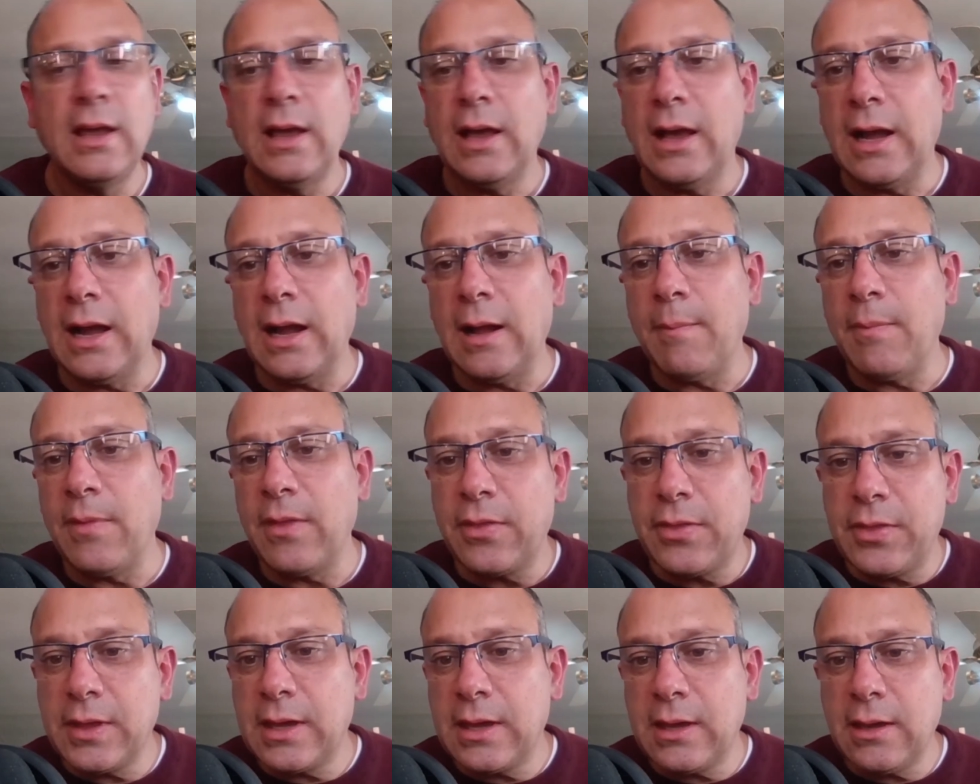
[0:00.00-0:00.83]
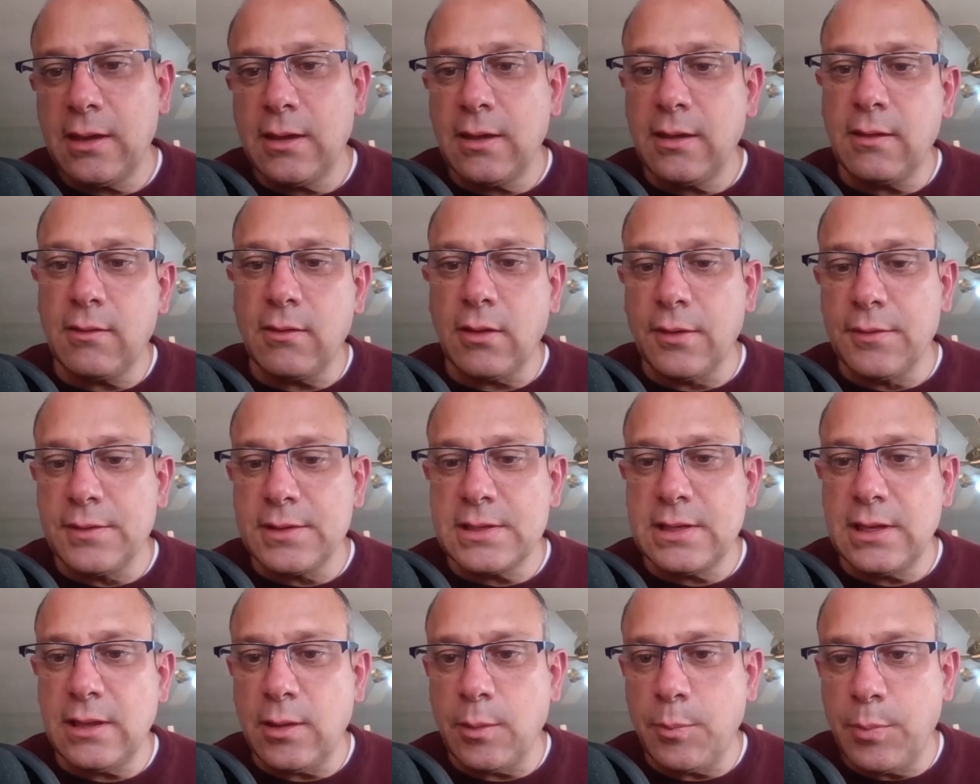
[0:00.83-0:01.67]
The thicker is
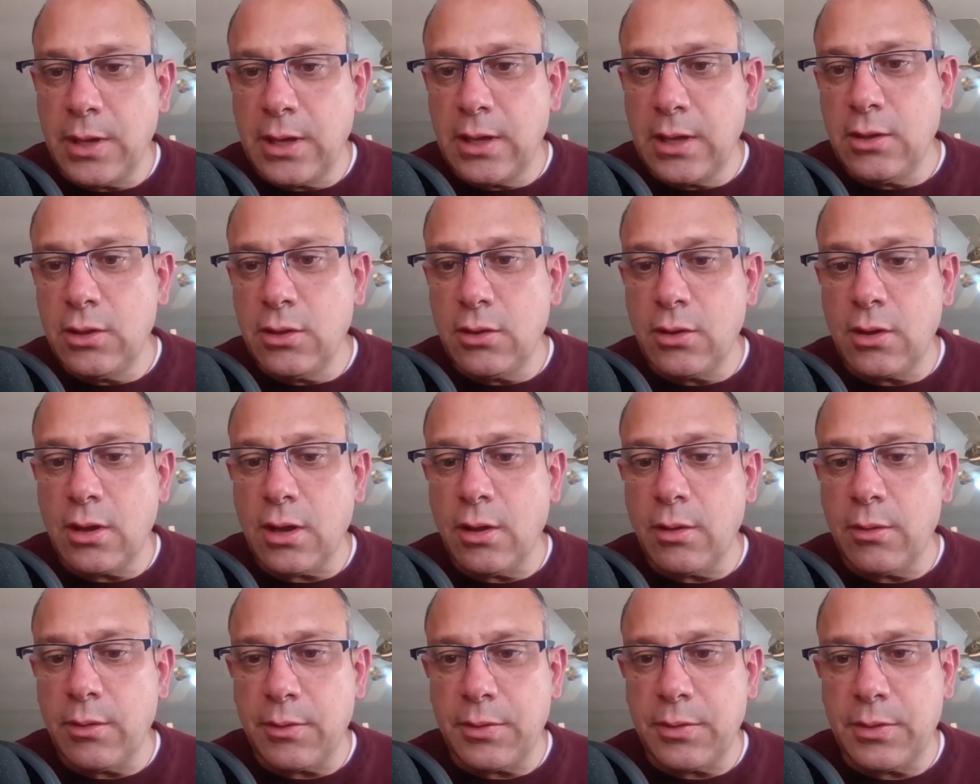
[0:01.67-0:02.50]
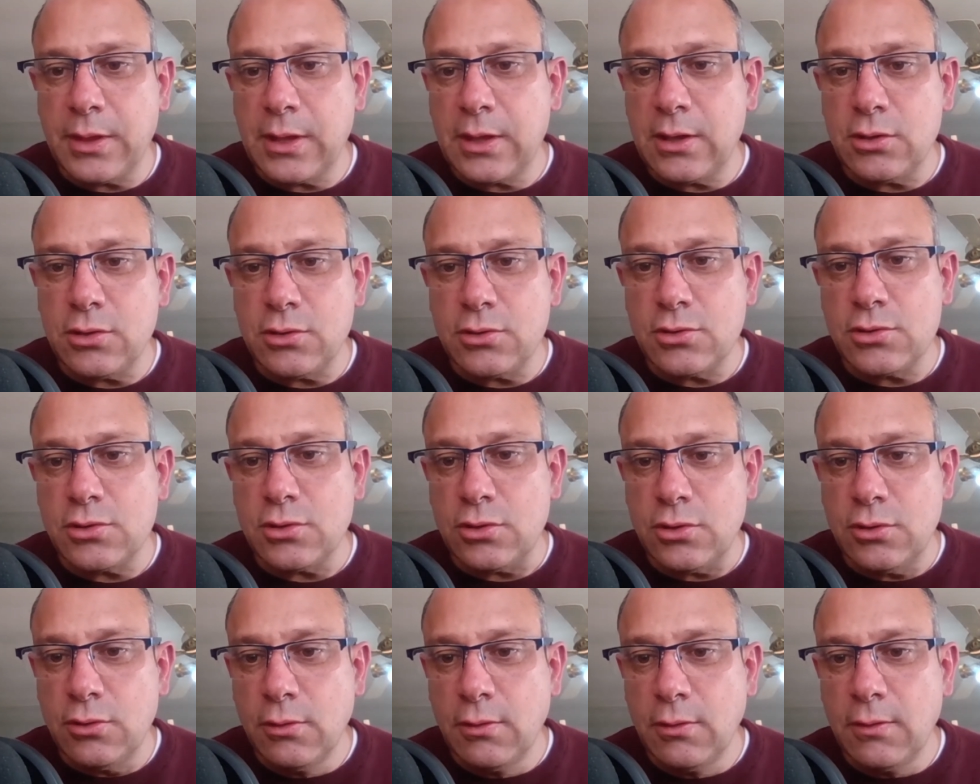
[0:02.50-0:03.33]
obviously, the bigger you go, the thicker you should
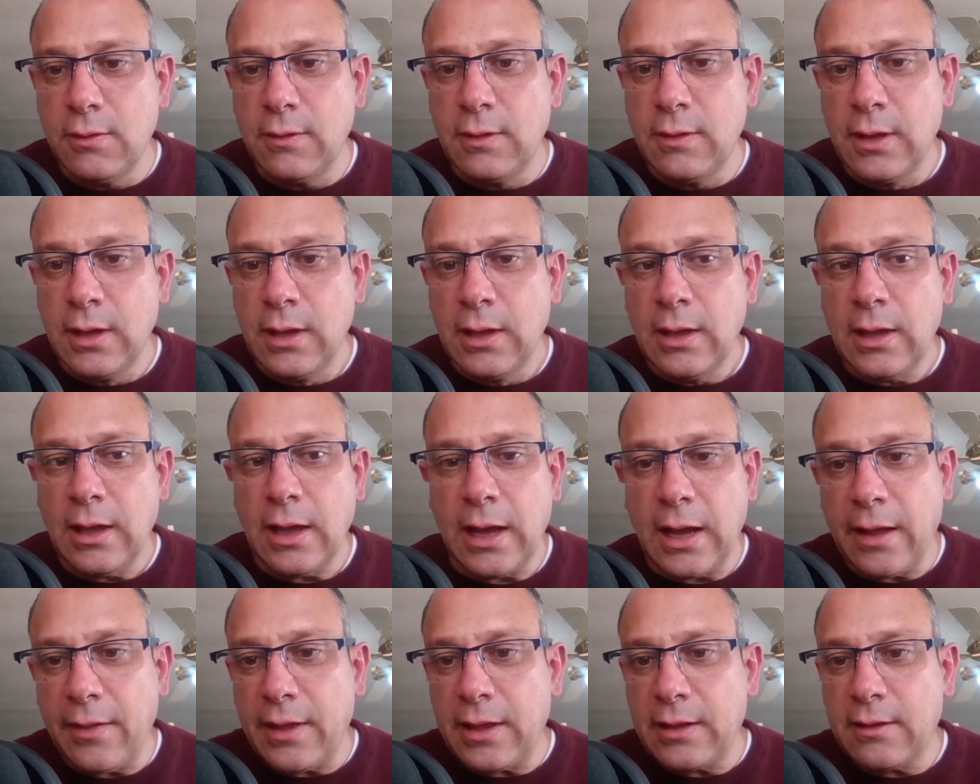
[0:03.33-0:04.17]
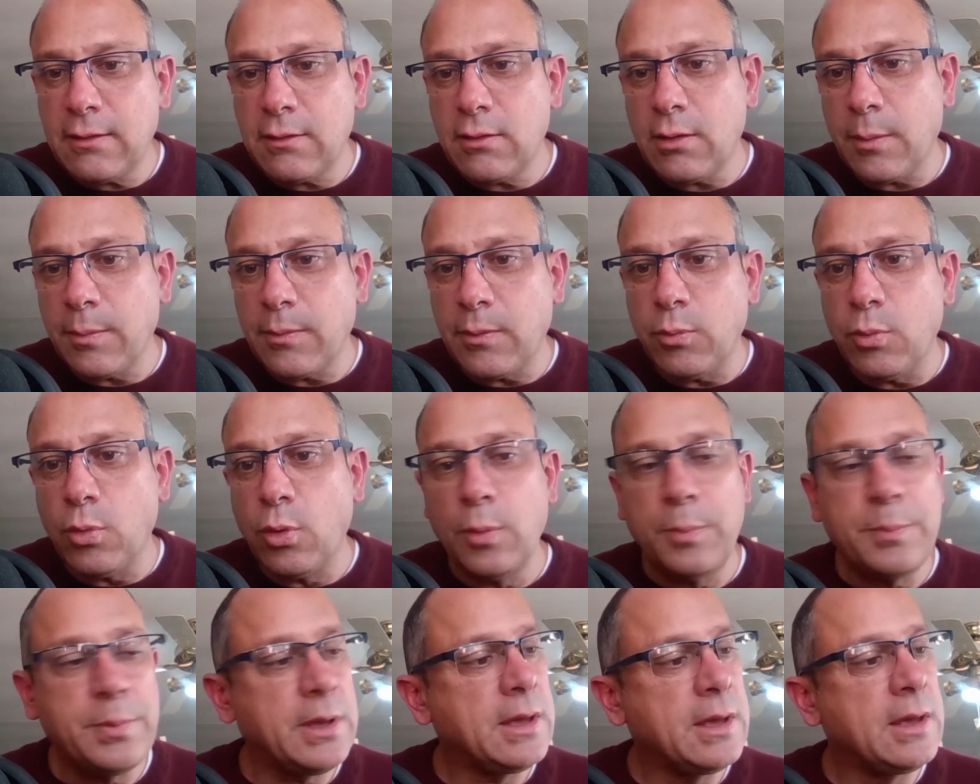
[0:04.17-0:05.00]
use. That stops
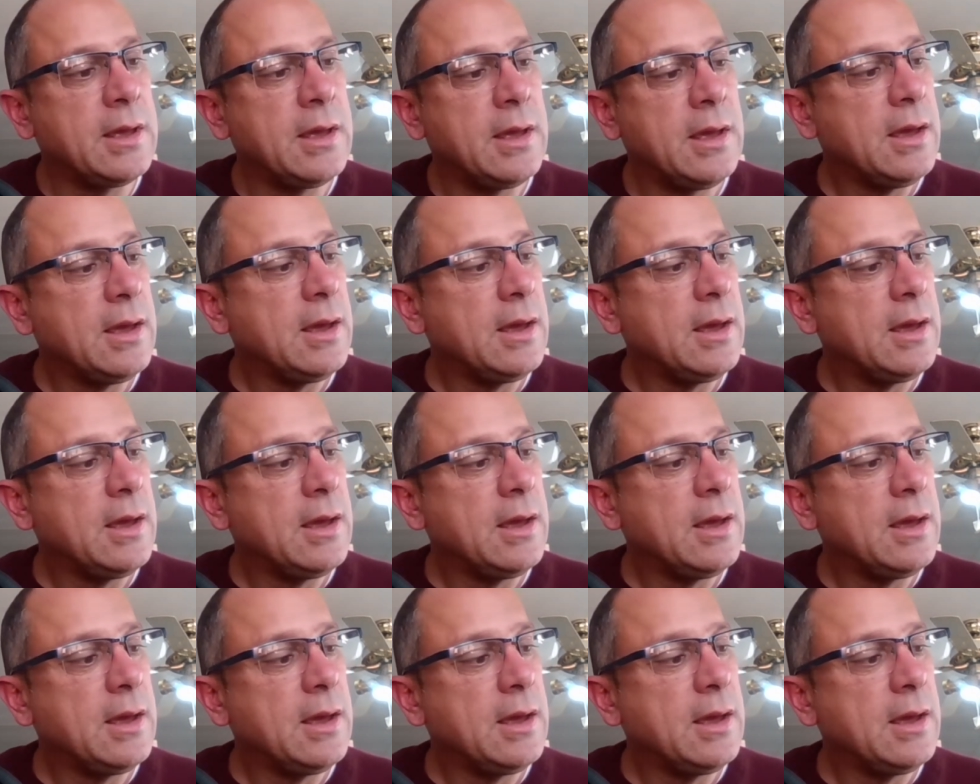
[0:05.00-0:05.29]
warping.